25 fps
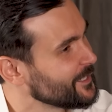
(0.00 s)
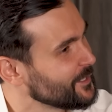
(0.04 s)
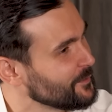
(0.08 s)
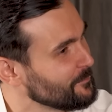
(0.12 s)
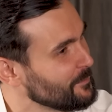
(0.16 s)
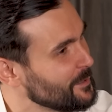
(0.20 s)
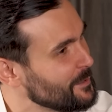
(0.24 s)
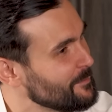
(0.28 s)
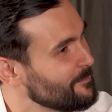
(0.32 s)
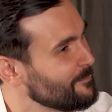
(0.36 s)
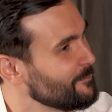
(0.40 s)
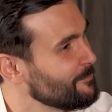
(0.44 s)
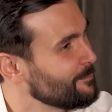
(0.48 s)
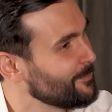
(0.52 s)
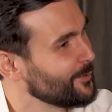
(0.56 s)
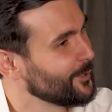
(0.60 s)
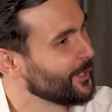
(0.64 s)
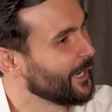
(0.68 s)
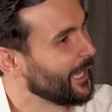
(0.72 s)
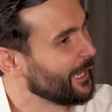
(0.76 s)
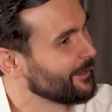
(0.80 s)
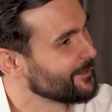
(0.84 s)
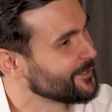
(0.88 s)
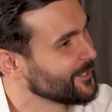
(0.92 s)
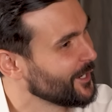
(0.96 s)
and we put it
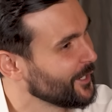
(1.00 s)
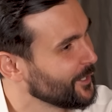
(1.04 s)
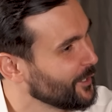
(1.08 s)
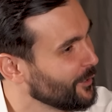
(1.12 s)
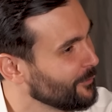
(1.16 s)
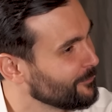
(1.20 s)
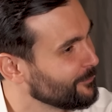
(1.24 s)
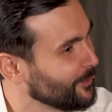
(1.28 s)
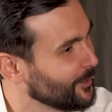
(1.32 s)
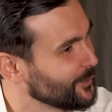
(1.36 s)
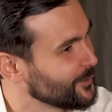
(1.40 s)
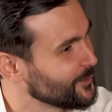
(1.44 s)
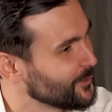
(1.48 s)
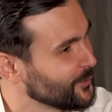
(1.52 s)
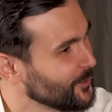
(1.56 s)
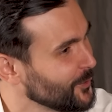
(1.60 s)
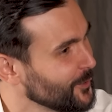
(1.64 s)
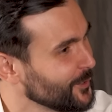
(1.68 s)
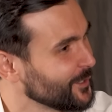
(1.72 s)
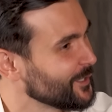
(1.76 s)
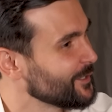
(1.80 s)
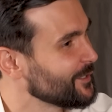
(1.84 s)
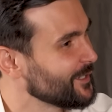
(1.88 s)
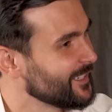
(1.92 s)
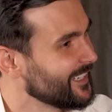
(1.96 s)
outside our front
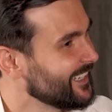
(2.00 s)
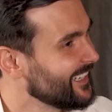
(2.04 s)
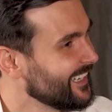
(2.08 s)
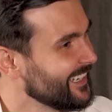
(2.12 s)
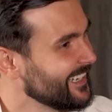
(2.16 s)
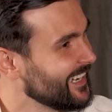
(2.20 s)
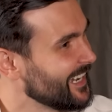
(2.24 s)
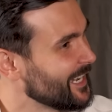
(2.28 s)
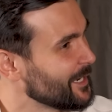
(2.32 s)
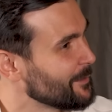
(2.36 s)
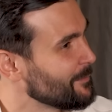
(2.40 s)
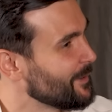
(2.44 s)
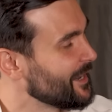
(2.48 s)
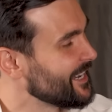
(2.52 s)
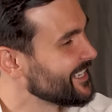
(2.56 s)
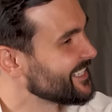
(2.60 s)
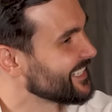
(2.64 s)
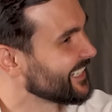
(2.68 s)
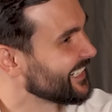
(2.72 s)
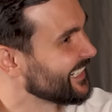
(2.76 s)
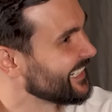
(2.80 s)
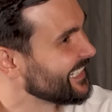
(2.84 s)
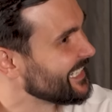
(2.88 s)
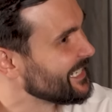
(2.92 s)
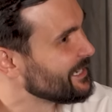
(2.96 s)
door, and
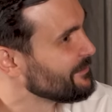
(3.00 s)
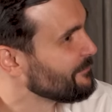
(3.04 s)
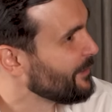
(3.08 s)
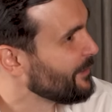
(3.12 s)
amazingly, it